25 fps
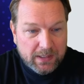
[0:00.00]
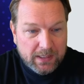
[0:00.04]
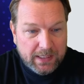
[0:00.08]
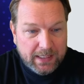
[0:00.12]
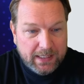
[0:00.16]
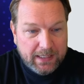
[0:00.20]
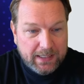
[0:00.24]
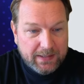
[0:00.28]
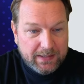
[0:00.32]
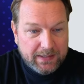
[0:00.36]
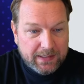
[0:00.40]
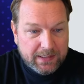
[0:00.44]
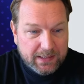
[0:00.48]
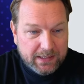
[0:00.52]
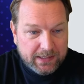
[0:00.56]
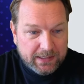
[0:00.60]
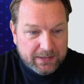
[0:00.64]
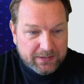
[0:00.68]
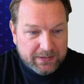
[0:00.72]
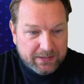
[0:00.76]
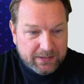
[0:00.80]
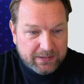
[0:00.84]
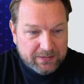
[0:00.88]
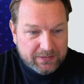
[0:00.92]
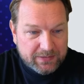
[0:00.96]
And then I
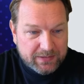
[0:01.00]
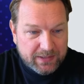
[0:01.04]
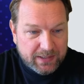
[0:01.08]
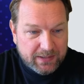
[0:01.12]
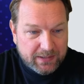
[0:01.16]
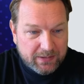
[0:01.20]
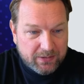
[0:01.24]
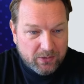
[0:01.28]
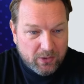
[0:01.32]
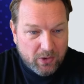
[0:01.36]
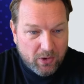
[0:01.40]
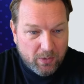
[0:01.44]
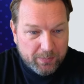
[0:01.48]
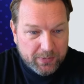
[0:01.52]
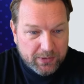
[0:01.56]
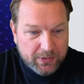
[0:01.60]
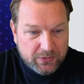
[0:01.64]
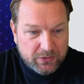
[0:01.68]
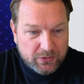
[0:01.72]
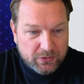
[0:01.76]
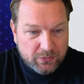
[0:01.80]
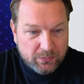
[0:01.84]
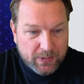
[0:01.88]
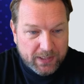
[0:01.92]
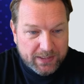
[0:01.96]
can send a copy
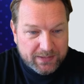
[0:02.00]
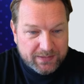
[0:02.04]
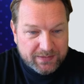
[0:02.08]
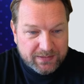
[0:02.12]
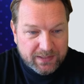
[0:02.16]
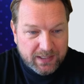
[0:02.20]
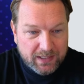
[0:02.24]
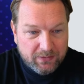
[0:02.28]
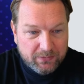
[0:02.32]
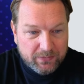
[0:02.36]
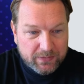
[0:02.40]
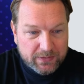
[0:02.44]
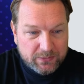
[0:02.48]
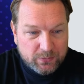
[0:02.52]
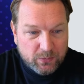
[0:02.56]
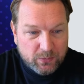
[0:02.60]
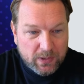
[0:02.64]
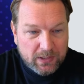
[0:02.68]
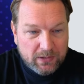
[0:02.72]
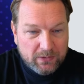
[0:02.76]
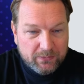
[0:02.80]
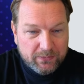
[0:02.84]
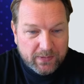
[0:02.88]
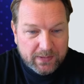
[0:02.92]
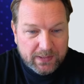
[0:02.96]
to myself as
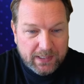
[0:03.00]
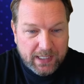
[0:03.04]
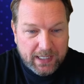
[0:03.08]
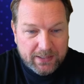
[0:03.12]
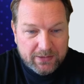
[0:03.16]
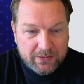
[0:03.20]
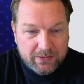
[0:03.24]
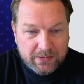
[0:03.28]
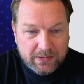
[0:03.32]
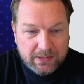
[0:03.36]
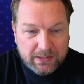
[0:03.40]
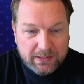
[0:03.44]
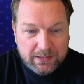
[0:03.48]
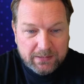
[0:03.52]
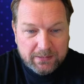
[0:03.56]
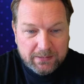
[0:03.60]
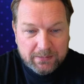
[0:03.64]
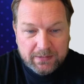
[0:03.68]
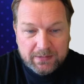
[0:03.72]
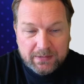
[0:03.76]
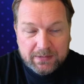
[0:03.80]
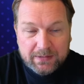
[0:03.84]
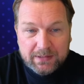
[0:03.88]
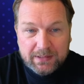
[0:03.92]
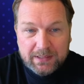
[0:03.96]
well if I like to. And I'm going
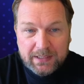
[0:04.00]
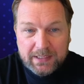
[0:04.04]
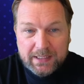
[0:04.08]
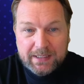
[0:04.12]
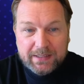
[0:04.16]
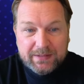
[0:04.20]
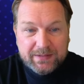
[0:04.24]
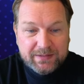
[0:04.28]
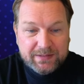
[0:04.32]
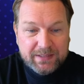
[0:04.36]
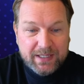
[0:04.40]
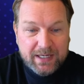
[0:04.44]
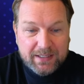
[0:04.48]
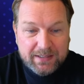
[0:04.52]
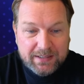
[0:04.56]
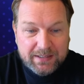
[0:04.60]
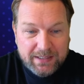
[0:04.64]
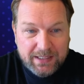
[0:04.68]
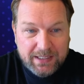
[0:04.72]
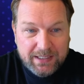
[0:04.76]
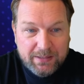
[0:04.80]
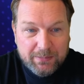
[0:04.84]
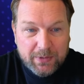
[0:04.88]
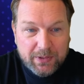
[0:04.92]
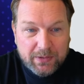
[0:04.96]
to click send
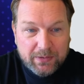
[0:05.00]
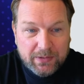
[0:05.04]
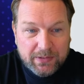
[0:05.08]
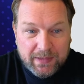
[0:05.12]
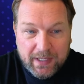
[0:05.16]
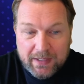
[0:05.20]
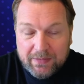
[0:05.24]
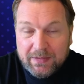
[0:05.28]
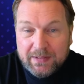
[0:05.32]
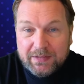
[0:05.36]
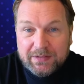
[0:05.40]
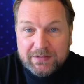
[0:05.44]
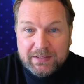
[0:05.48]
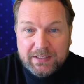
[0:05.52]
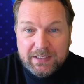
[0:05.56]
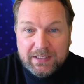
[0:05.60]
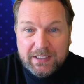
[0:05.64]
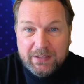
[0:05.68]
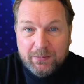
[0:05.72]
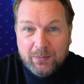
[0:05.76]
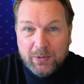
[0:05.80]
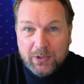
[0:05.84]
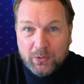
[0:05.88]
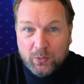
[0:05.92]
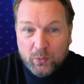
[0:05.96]
email and then this
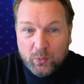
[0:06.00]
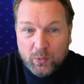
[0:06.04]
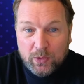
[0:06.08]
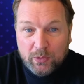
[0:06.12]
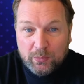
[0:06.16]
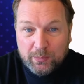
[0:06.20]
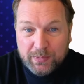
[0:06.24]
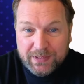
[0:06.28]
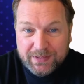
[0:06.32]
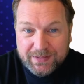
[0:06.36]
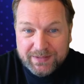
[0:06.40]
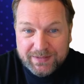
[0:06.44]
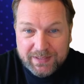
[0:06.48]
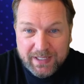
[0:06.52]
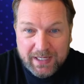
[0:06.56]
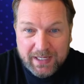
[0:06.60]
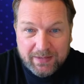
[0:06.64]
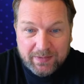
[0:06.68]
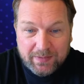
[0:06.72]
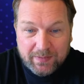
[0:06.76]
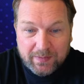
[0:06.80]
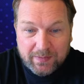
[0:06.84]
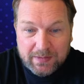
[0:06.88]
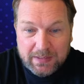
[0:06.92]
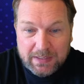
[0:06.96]
email will be
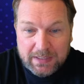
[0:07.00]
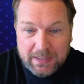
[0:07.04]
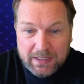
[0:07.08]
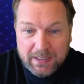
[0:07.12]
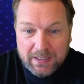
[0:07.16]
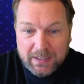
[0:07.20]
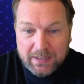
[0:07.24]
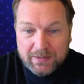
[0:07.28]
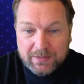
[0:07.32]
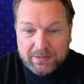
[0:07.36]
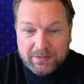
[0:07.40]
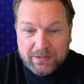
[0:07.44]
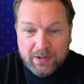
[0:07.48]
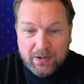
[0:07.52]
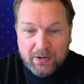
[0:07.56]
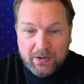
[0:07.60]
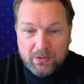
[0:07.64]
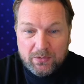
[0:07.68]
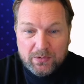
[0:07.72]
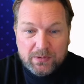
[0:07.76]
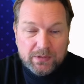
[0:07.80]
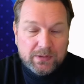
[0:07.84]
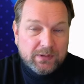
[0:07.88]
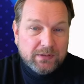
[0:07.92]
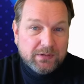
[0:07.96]
sent.
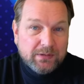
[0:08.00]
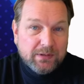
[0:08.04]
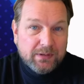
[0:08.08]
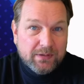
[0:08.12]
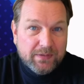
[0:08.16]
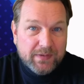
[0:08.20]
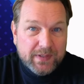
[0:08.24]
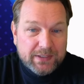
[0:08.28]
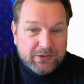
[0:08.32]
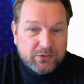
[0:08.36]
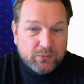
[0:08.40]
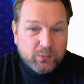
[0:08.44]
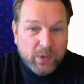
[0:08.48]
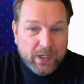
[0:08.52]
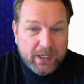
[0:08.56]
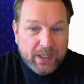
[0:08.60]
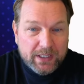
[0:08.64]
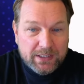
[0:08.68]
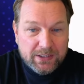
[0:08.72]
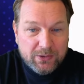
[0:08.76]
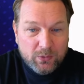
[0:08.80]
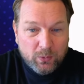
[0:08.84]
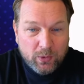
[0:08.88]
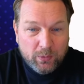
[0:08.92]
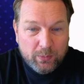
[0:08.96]
So this way
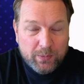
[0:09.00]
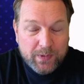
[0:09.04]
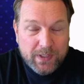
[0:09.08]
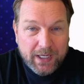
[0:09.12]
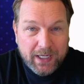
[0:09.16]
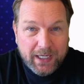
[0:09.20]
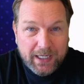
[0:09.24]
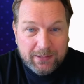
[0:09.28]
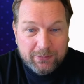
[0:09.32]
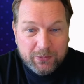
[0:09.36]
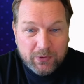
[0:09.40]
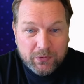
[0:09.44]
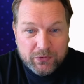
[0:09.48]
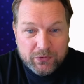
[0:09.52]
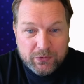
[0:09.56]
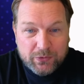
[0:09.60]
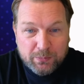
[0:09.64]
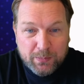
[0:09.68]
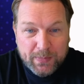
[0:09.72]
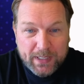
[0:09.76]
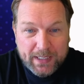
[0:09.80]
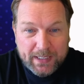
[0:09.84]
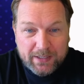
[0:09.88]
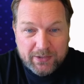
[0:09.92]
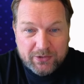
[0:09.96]
you will be able to
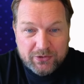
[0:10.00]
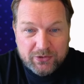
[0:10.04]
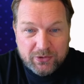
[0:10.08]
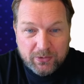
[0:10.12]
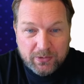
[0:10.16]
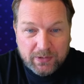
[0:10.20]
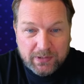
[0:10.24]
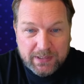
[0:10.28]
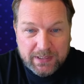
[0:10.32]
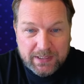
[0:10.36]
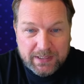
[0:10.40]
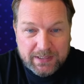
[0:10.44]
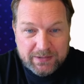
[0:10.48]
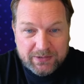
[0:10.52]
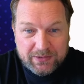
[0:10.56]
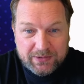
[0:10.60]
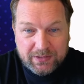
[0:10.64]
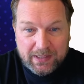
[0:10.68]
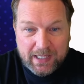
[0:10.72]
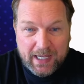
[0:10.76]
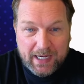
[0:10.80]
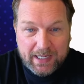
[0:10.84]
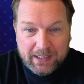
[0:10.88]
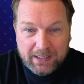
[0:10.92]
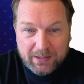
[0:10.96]
manage your leads
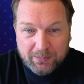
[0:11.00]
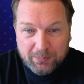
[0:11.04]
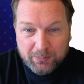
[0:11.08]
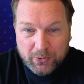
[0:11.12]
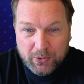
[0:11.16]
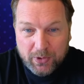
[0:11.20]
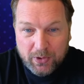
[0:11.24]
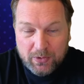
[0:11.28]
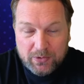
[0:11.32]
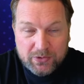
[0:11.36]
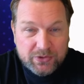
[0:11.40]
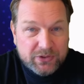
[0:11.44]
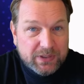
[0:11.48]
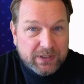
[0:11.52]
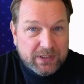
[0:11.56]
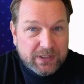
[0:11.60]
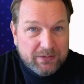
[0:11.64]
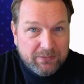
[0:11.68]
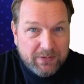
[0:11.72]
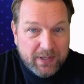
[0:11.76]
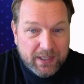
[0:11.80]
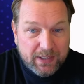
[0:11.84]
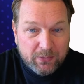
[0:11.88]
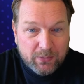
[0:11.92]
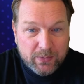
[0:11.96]
like approached. And
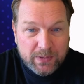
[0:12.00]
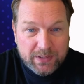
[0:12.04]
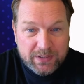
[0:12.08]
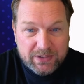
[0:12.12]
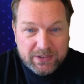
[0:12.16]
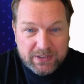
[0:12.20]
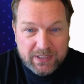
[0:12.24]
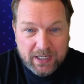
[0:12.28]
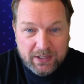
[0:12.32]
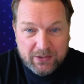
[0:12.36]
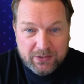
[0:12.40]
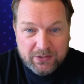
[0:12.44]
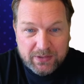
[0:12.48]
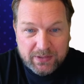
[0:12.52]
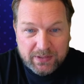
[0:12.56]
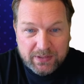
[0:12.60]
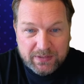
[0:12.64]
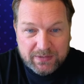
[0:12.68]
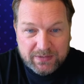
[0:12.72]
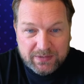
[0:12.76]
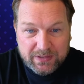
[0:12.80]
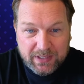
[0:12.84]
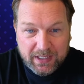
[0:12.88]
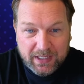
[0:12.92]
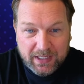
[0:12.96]
if they reached out, you can
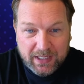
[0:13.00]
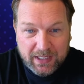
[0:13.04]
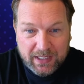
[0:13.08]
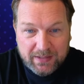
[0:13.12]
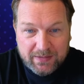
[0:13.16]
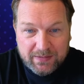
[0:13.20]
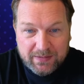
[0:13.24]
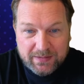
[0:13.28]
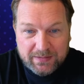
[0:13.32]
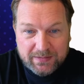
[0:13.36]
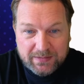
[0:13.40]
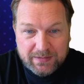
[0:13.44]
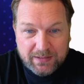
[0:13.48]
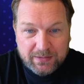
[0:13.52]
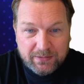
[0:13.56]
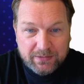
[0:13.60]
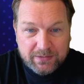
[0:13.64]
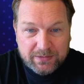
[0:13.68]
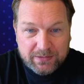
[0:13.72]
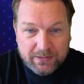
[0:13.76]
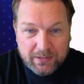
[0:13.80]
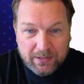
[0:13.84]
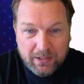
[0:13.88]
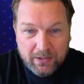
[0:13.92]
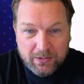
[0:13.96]
say, hey, this deal
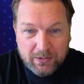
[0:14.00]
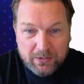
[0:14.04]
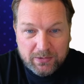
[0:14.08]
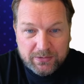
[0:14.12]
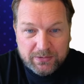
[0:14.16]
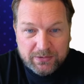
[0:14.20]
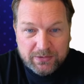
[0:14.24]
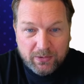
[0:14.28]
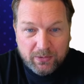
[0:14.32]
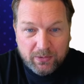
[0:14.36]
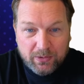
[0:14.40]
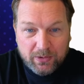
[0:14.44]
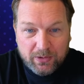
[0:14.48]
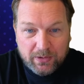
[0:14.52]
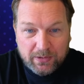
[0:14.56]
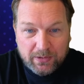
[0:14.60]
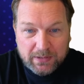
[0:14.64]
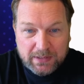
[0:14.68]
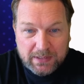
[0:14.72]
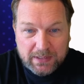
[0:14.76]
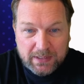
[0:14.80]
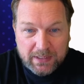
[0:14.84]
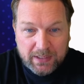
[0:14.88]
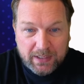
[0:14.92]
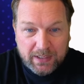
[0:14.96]
is closed or
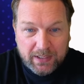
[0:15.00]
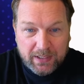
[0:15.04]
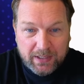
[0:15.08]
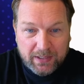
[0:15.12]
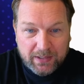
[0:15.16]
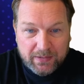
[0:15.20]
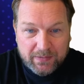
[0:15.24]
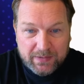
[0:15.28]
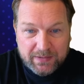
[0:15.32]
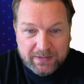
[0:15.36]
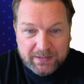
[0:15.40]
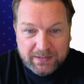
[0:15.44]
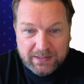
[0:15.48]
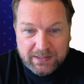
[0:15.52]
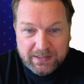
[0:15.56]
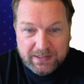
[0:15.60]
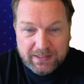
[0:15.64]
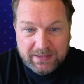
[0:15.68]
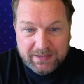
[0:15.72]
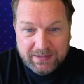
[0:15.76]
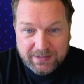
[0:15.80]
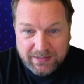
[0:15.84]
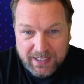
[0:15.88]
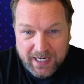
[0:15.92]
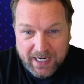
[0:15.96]
this lead
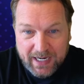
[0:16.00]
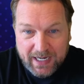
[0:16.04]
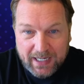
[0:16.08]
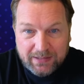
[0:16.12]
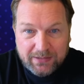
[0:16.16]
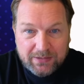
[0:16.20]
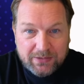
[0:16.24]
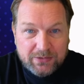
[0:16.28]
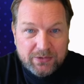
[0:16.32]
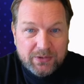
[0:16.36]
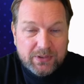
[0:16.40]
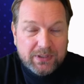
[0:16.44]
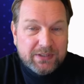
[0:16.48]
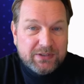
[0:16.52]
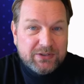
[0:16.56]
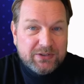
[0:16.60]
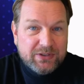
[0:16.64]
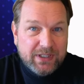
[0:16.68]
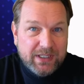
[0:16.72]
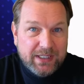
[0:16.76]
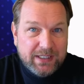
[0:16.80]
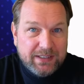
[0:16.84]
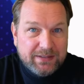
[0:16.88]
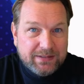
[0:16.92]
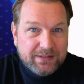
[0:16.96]
is dead. You can
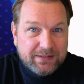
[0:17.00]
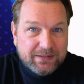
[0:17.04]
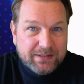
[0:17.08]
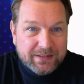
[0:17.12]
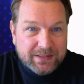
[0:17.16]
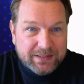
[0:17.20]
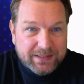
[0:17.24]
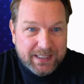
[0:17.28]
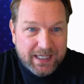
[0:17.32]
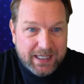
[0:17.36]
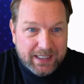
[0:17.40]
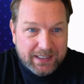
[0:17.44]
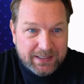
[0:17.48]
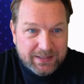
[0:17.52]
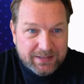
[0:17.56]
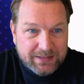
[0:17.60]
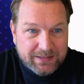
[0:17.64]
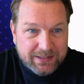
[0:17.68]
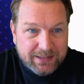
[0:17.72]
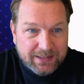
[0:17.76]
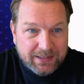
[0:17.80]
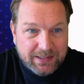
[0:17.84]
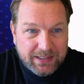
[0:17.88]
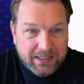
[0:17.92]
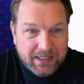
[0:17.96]
change the settings
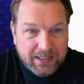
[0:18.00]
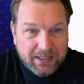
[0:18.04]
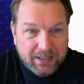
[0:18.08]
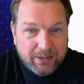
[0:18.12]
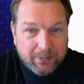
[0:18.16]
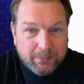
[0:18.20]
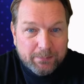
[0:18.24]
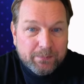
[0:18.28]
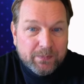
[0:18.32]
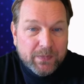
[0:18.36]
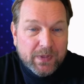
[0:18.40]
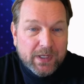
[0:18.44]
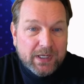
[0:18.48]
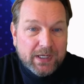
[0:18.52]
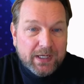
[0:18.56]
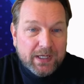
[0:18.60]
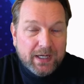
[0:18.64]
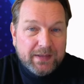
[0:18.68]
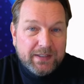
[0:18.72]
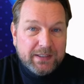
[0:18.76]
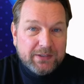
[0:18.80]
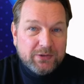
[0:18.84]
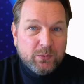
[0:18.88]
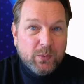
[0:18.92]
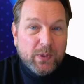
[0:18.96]
in here.
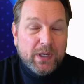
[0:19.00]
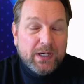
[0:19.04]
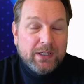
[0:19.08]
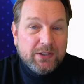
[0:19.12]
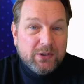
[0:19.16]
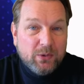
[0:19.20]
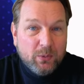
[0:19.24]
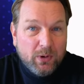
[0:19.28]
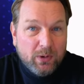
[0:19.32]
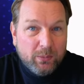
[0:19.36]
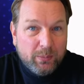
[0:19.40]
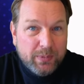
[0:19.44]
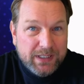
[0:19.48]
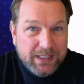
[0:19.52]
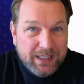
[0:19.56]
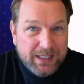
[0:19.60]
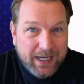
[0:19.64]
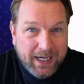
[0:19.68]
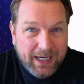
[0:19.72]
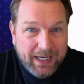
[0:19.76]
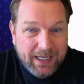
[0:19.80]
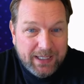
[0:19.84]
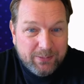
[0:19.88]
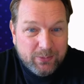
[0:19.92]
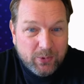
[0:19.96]
And this way you will be
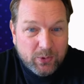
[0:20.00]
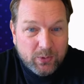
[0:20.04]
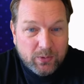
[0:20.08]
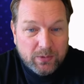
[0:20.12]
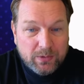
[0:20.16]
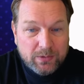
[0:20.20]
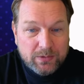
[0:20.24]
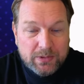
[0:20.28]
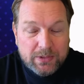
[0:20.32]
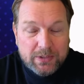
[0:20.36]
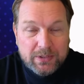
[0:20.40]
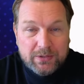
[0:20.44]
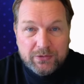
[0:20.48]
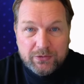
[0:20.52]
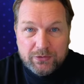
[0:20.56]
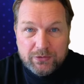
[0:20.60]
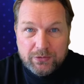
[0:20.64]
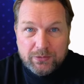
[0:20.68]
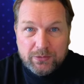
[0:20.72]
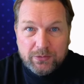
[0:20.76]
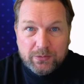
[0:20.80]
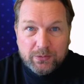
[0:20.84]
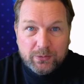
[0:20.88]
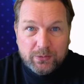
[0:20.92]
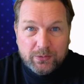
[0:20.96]
able
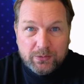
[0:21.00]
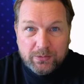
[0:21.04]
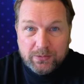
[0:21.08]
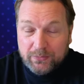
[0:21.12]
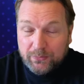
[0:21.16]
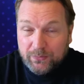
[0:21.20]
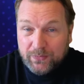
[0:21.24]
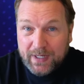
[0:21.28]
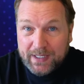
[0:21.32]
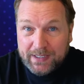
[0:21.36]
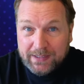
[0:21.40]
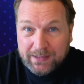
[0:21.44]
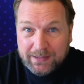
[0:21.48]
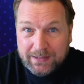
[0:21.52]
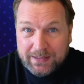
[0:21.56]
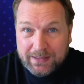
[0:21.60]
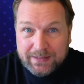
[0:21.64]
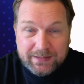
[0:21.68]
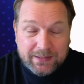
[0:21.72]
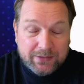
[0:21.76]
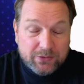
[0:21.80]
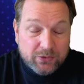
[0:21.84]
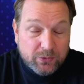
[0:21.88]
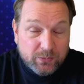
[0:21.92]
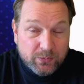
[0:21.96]
to find
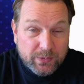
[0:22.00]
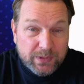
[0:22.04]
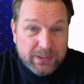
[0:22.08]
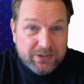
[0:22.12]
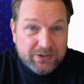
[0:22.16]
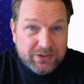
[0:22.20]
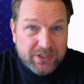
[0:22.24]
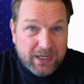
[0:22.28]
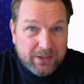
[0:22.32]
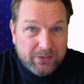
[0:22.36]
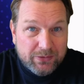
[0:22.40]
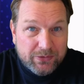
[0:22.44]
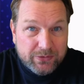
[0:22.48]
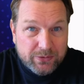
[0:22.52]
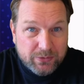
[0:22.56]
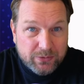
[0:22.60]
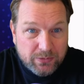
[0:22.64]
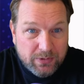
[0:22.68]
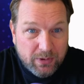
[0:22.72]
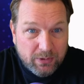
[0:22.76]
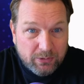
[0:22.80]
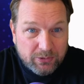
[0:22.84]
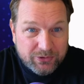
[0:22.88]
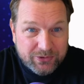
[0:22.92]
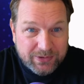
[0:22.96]
leads and to reach out to
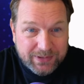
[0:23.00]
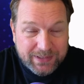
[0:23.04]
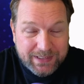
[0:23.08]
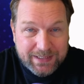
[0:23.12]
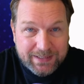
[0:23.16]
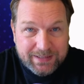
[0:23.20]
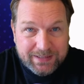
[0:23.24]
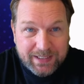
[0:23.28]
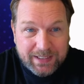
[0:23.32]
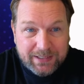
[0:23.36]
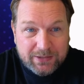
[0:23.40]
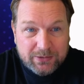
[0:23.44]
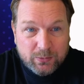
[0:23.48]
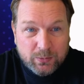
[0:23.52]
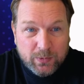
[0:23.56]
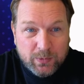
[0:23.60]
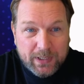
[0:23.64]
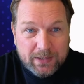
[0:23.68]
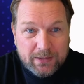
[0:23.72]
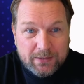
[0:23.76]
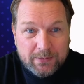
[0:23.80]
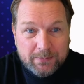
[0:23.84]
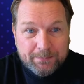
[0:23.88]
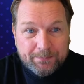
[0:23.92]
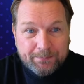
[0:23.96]
those leads as
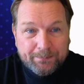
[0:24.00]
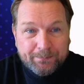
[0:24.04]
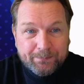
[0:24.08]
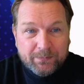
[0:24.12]
well.